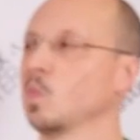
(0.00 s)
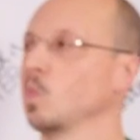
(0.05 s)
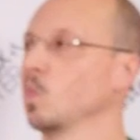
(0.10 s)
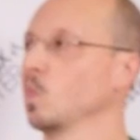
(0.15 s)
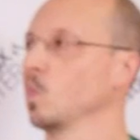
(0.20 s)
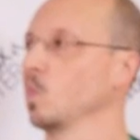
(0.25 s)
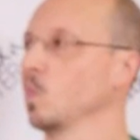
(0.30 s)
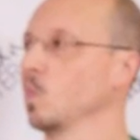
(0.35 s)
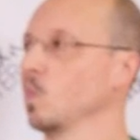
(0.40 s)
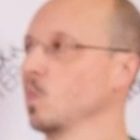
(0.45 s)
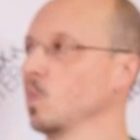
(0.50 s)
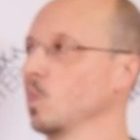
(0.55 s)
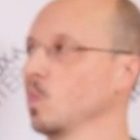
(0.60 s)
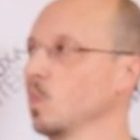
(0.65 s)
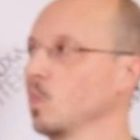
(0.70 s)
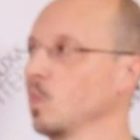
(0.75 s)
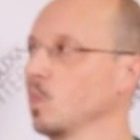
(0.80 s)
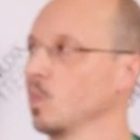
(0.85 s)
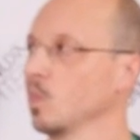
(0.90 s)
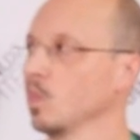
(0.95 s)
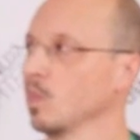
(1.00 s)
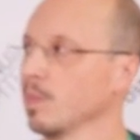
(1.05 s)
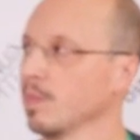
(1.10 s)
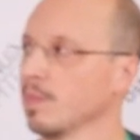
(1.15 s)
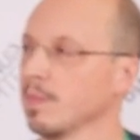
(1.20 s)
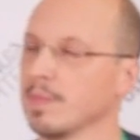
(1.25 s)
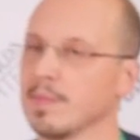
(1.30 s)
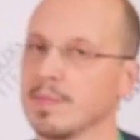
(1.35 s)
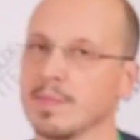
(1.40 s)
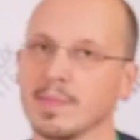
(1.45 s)

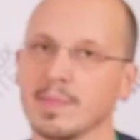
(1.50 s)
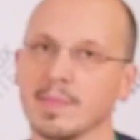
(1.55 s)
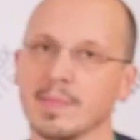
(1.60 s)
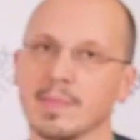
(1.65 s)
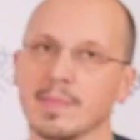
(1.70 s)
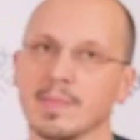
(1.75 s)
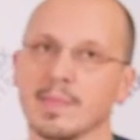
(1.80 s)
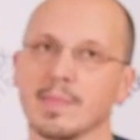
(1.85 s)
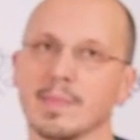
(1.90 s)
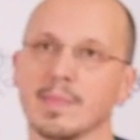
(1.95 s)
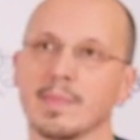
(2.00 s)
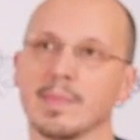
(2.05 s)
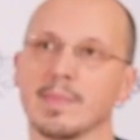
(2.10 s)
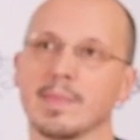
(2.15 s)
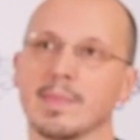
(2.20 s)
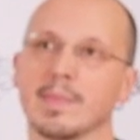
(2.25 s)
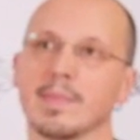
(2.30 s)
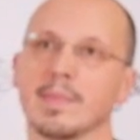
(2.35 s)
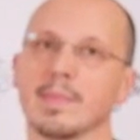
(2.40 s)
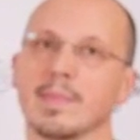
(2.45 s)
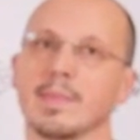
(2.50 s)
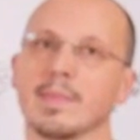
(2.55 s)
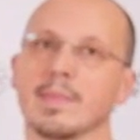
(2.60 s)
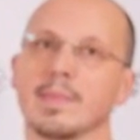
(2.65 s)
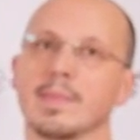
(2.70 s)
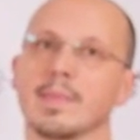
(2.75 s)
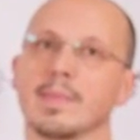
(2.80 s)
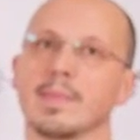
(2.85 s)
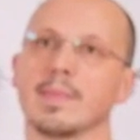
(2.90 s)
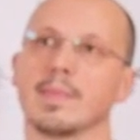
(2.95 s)

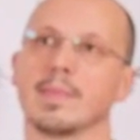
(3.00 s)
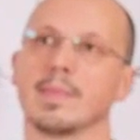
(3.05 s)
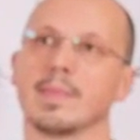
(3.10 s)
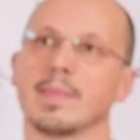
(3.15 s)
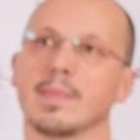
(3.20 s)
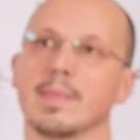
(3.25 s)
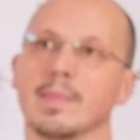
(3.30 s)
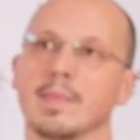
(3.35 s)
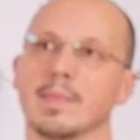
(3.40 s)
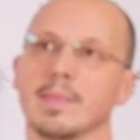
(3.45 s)
[no speech]